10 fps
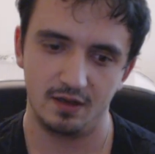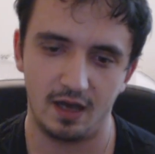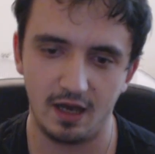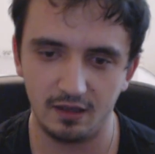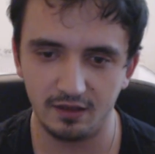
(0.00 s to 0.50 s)

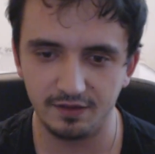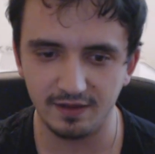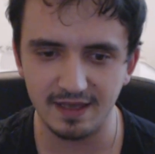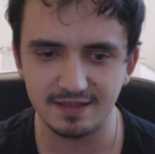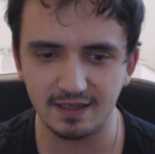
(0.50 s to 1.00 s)
The
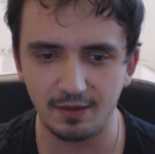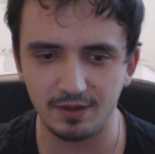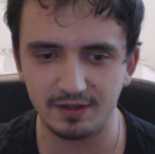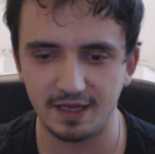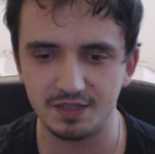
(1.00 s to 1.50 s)
last thing I
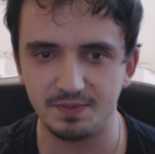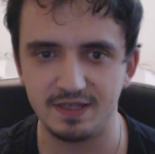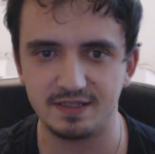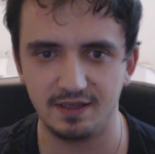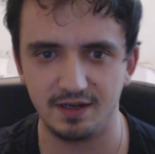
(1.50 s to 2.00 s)
want to touch
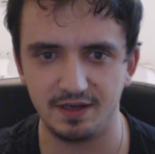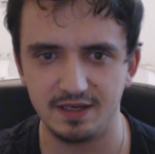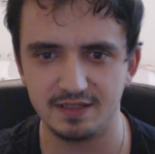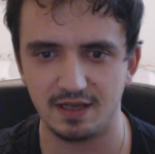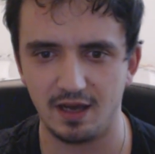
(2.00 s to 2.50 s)
base here
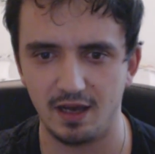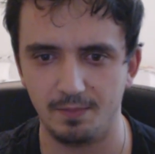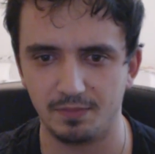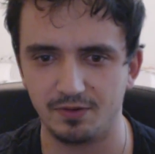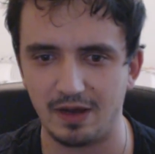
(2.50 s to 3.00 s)
is
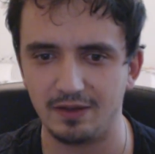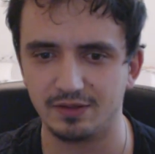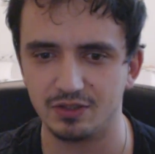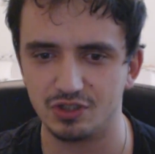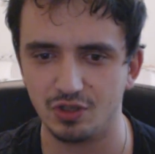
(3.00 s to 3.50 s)

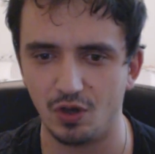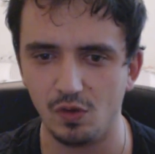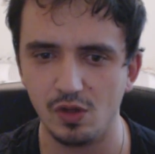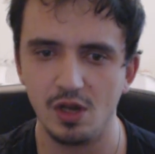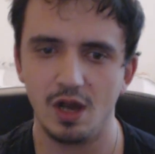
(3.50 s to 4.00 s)
crowd
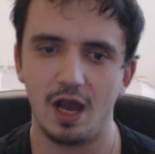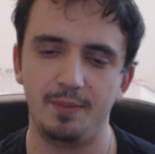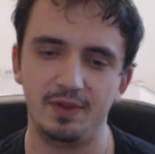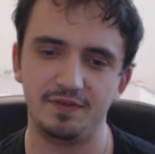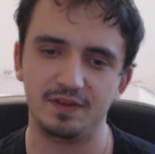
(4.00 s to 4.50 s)
control.
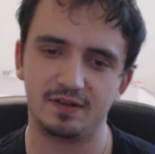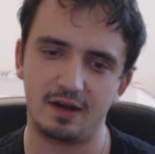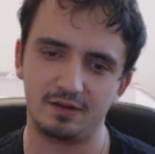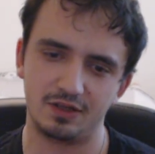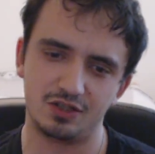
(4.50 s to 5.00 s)
I believe in the
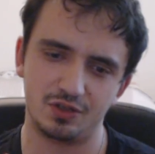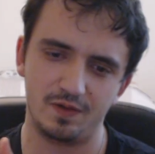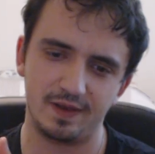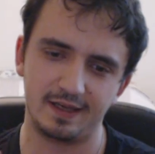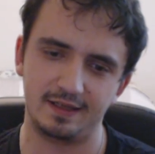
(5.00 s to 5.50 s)
crowd
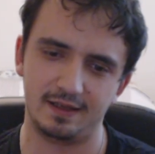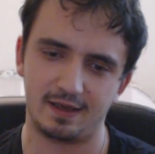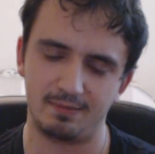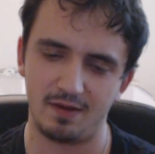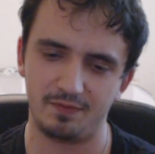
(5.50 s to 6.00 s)
control they're gonna
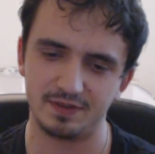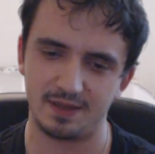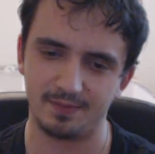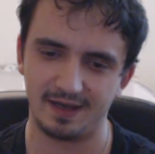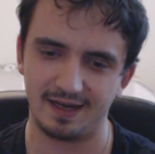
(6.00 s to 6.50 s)
come up with
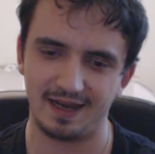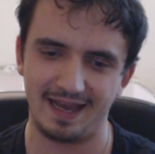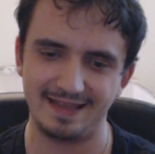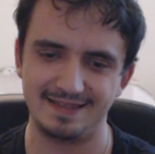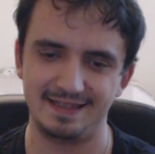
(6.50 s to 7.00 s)
some kind of
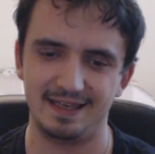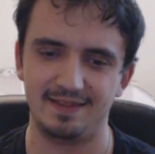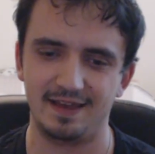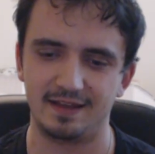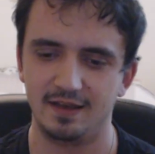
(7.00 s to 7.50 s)
idea
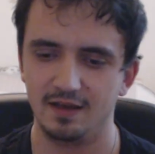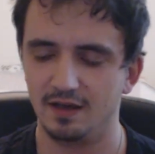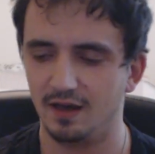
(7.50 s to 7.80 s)
that